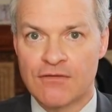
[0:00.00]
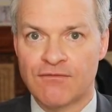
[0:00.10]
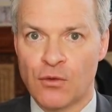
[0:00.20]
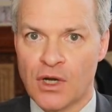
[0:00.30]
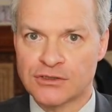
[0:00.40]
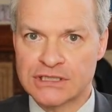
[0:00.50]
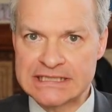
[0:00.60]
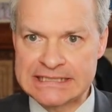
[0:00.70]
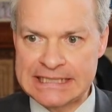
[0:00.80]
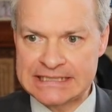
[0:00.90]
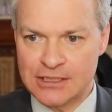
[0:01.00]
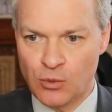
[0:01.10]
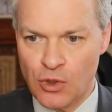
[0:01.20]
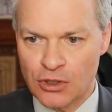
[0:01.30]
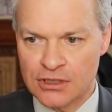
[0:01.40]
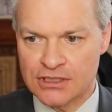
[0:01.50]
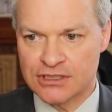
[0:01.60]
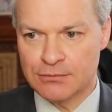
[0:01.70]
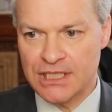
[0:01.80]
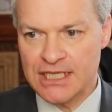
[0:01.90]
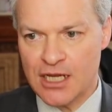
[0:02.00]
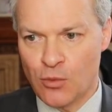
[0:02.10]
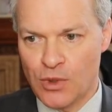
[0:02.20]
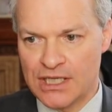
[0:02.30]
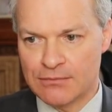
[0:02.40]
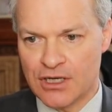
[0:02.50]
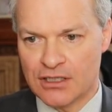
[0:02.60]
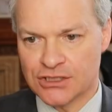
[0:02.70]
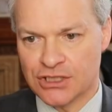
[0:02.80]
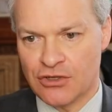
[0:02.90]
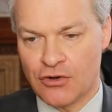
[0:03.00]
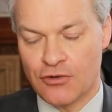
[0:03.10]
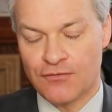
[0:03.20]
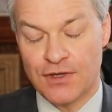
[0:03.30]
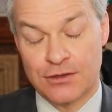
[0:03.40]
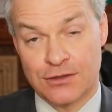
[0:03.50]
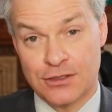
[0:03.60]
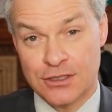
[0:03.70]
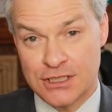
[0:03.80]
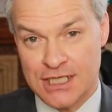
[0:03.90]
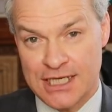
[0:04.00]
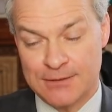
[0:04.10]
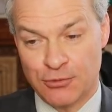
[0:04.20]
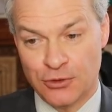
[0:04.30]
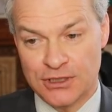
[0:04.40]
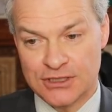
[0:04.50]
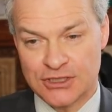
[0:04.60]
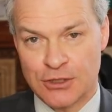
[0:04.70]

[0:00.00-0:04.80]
461 to me, a winning margin of 38 points.